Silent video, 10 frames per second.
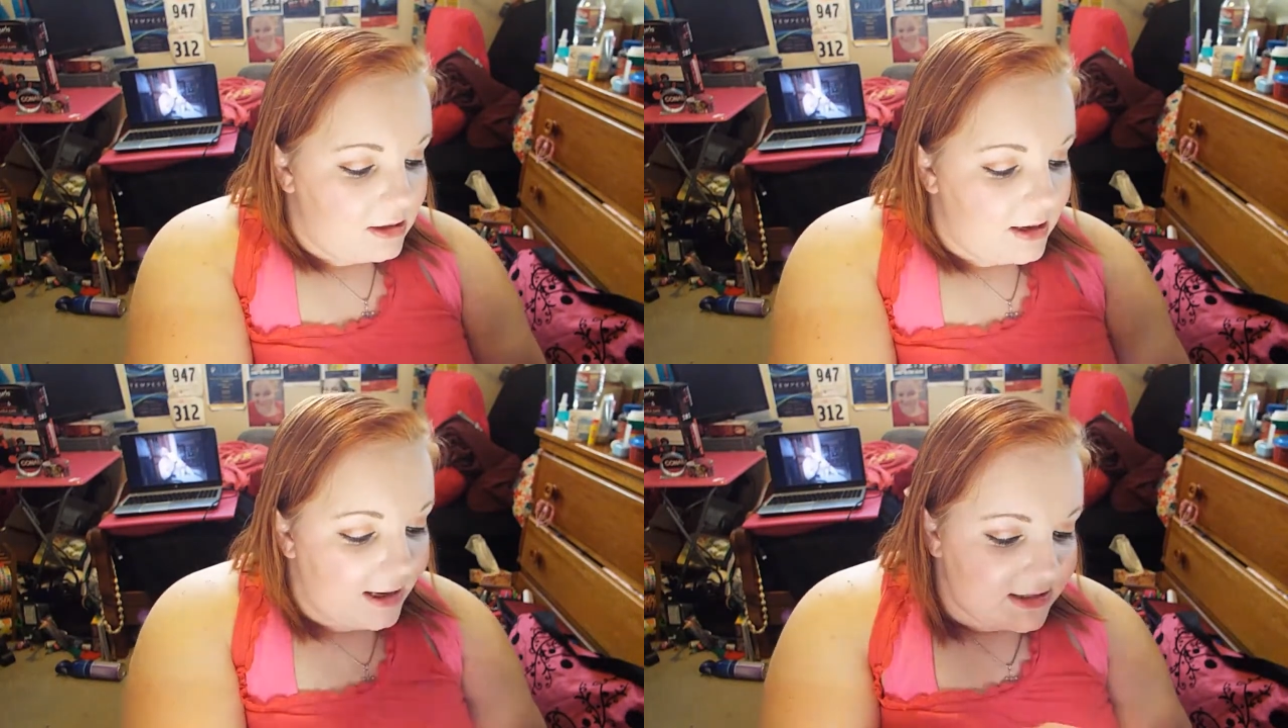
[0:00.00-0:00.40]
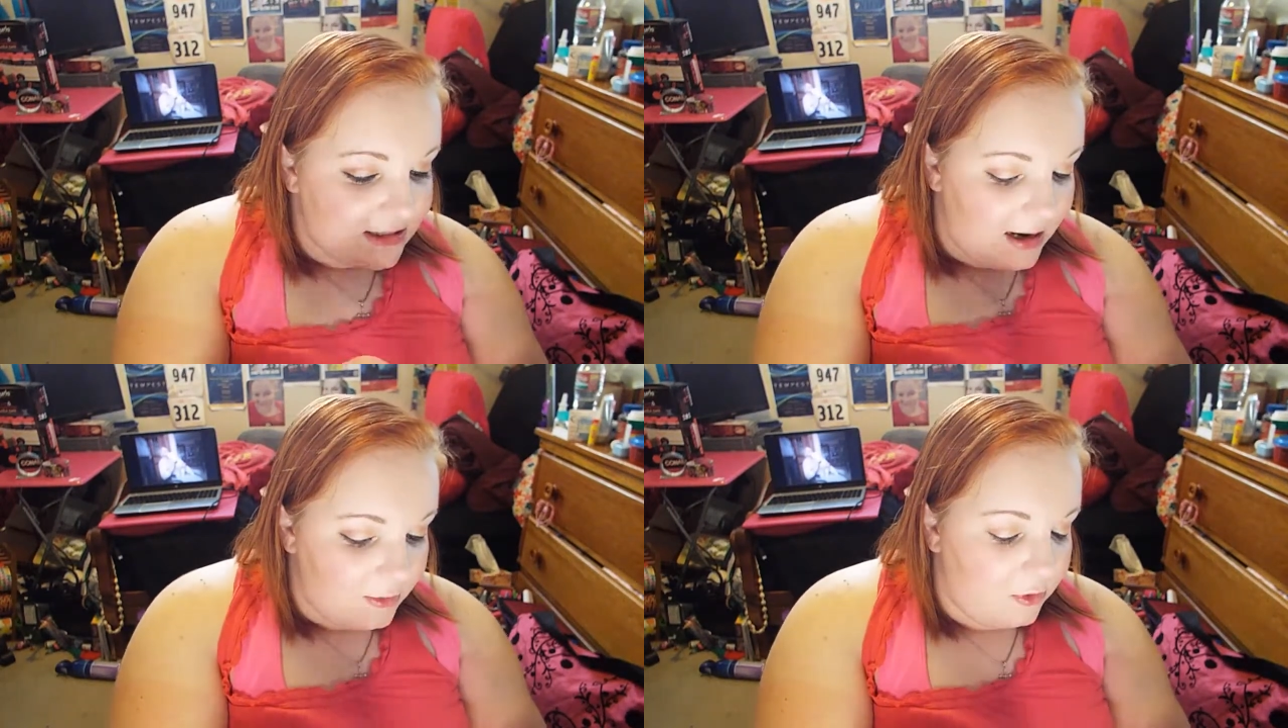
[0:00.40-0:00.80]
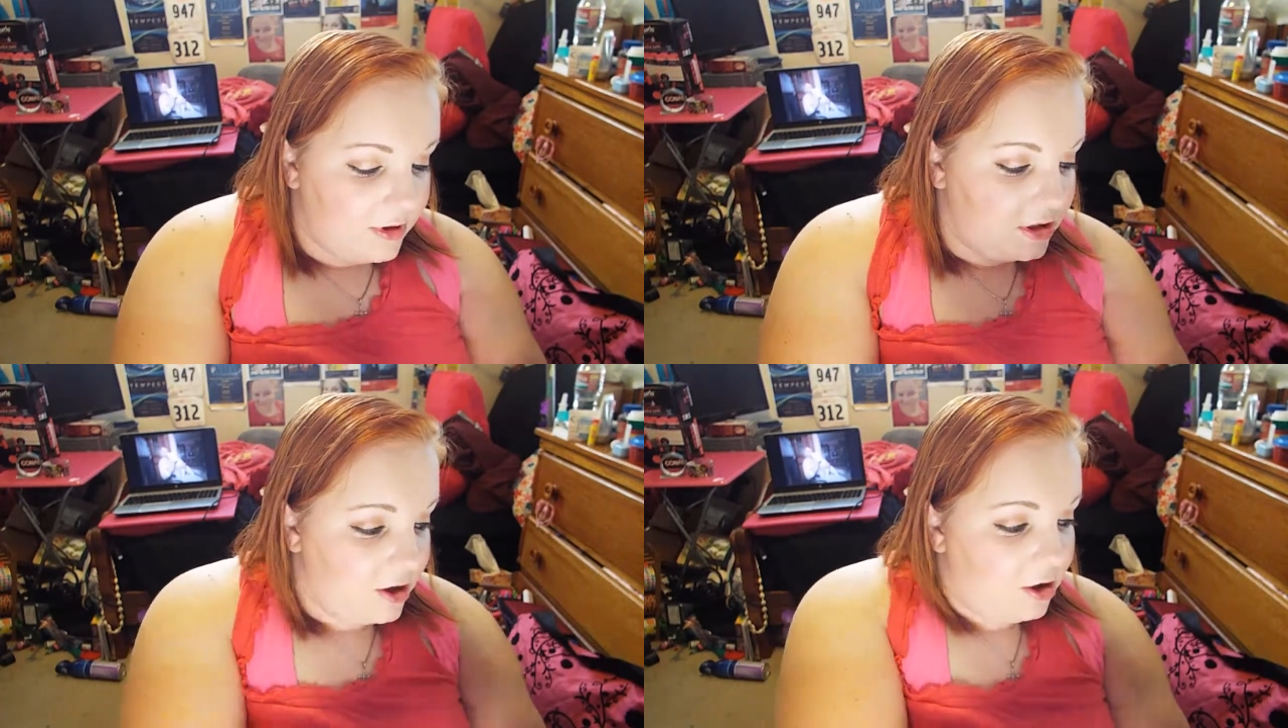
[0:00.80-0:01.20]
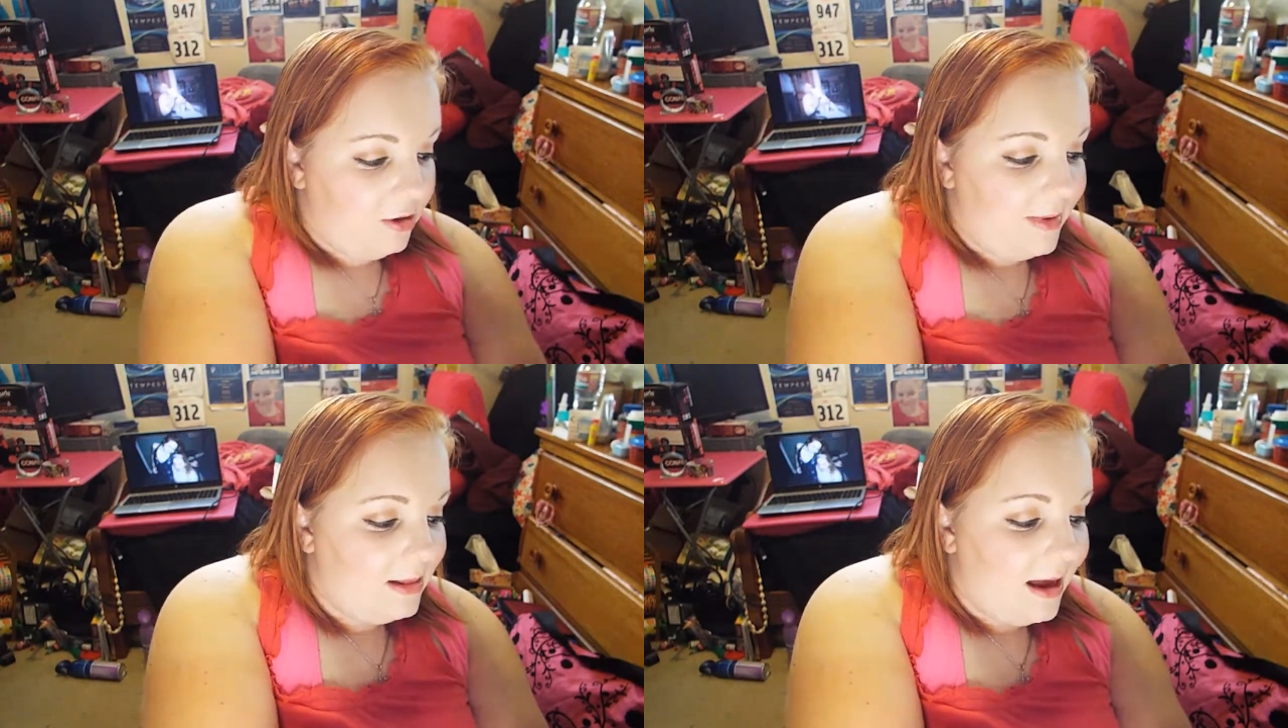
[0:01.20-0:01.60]
Next, I'm going to
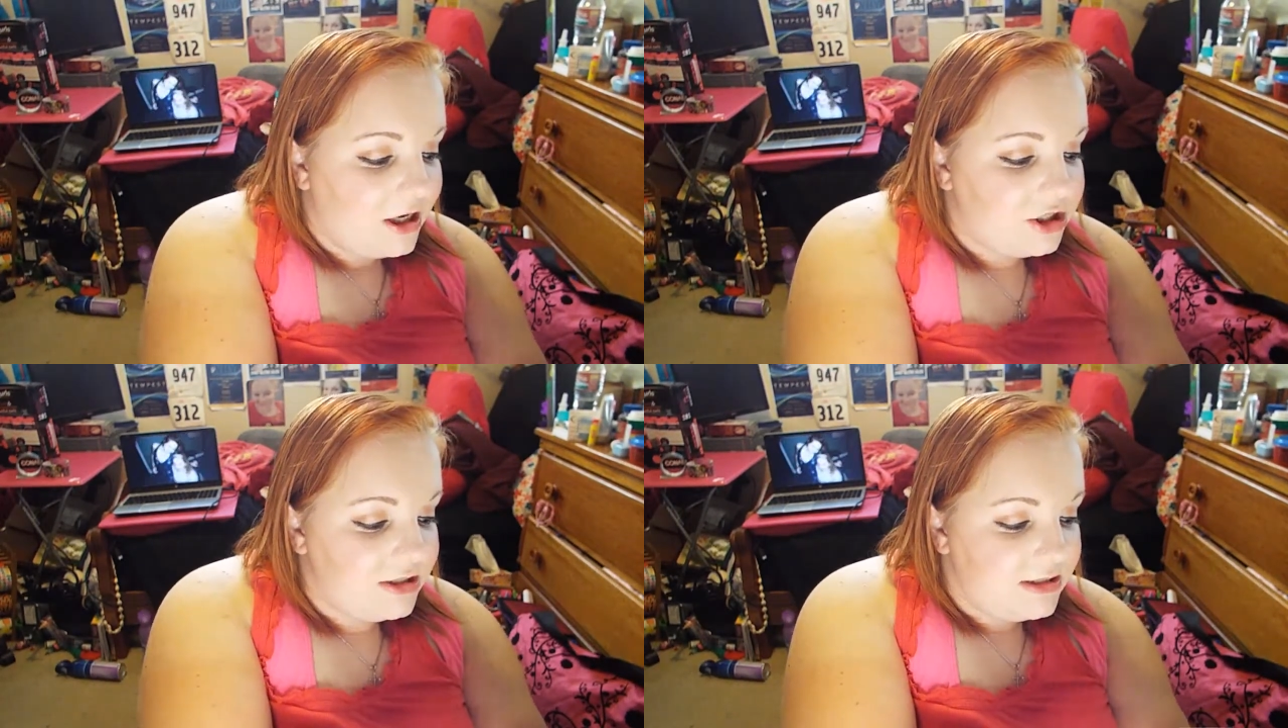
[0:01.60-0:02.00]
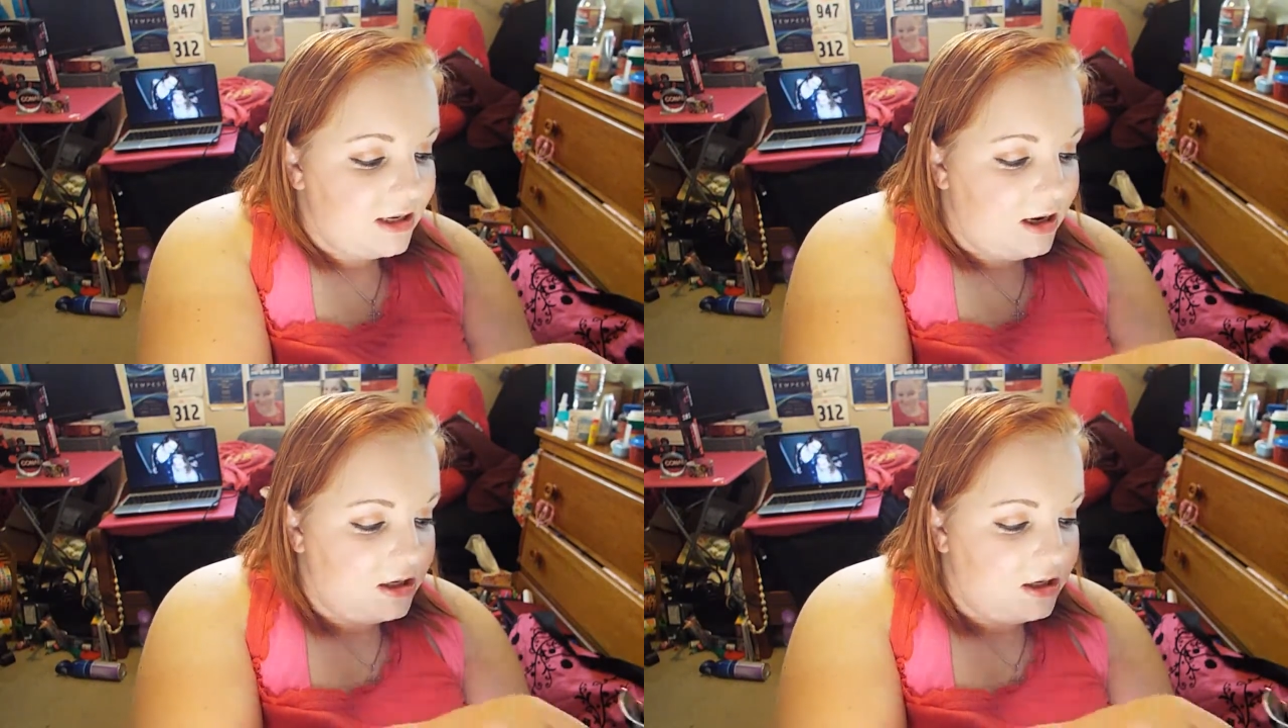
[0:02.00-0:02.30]
curl my lashes